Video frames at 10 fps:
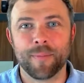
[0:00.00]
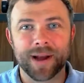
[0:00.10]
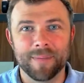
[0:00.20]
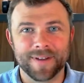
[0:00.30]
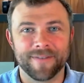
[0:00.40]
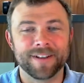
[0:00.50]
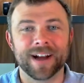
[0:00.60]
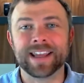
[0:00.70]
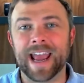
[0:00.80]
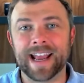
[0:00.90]
up the
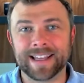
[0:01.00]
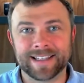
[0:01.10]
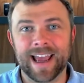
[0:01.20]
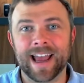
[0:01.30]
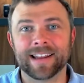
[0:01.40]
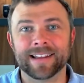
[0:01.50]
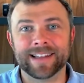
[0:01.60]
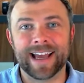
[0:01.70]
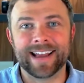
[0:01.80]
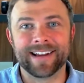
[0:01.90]
floodgates and
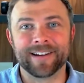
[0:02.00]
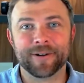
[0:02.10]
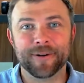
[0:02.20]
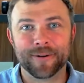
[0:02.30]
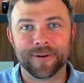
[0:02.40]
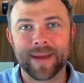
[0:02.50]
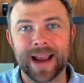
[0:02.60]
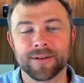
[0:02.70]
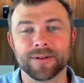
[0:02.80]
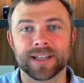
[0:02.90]
let Google
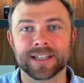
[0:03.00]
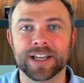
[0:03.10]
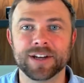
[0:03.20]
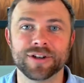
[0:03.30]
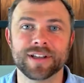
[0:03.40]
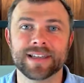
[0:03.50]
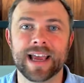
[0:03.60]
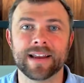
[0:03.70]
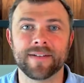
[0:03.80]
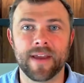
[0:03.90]
make those decisions.
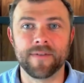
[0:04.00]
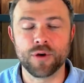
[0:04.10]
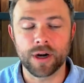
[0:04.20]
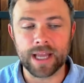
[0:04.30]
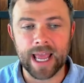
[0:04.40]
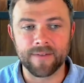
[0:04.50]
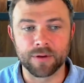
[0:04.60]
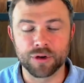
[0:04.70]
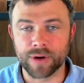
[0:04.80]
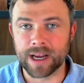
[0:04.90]
And if you already have
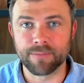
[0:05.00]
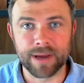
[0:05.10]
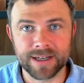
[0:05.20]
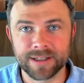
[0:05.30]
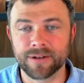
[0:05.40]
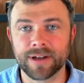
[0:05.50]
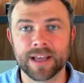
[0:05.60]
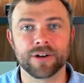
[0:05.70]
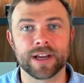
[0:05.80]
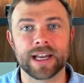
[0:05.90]
a trained pixel and you're getting